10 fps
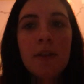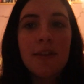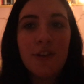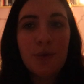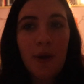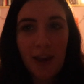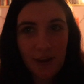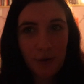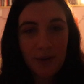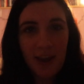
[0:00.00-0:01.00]
This
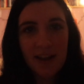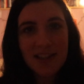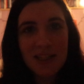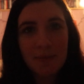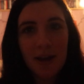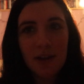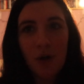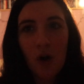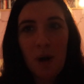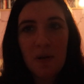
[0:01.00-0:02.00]
way you can't see my
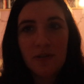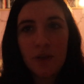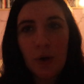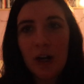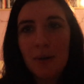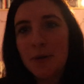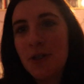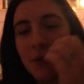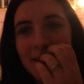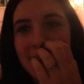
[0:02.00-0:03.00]
horrible floor,
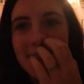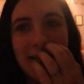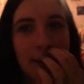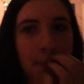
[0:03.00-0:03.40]
but you can see